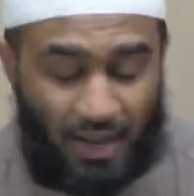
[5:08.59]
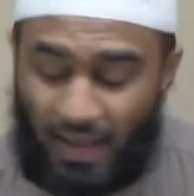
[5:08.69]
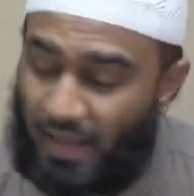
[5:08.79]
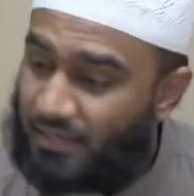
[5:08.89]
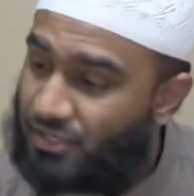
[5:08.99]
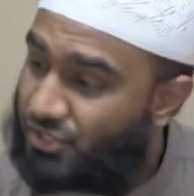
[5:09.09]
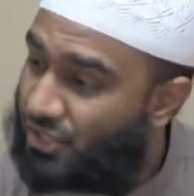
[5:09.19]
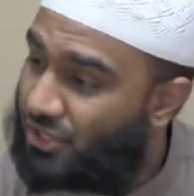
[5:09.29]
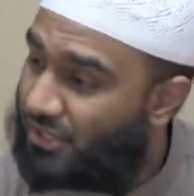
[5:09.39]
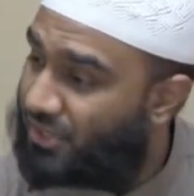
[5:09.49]
and the
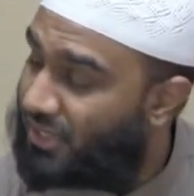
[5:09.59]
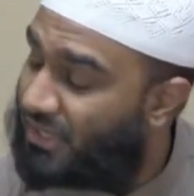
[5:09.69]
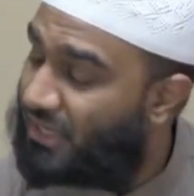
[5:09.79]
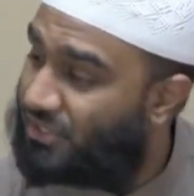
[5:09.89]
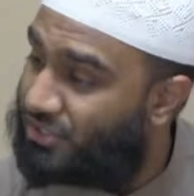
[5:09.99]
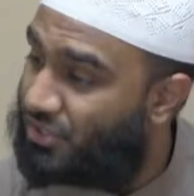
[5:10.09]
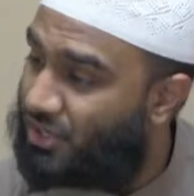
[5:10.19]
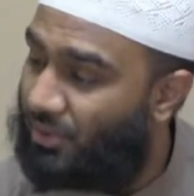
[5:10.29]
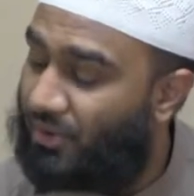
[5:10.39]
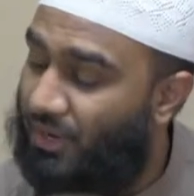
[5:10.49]
thing that he's certain
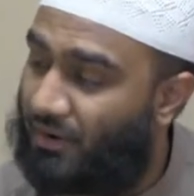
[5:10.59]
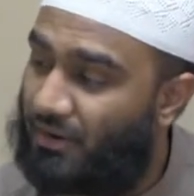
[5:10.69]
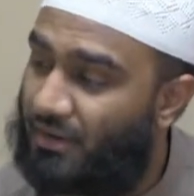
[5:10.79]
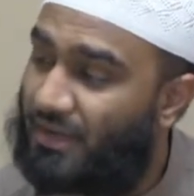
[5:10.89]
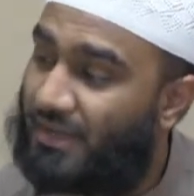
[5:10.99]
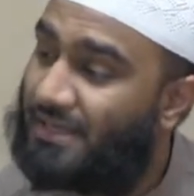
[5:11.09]
about here